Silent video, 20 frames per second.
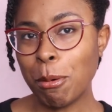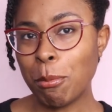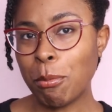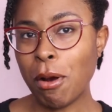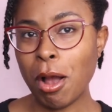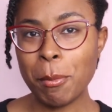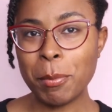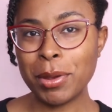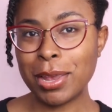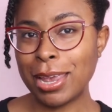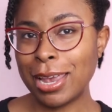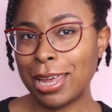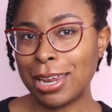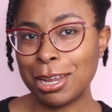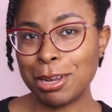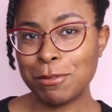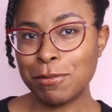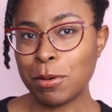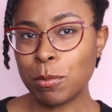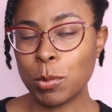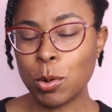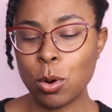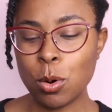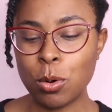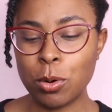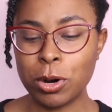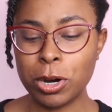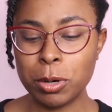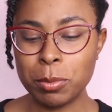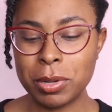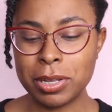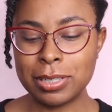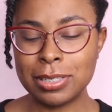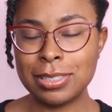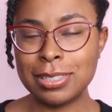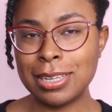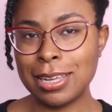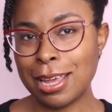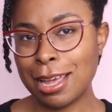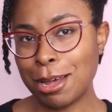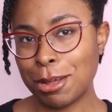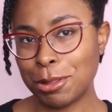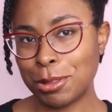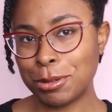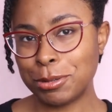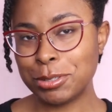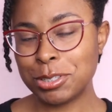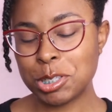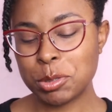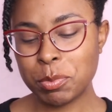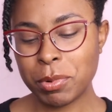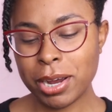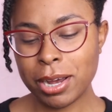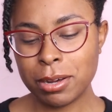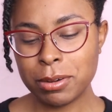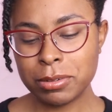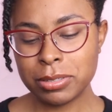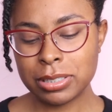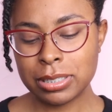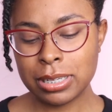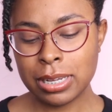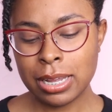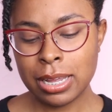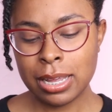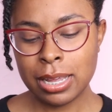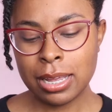propagating from corm and seeing how those sprout.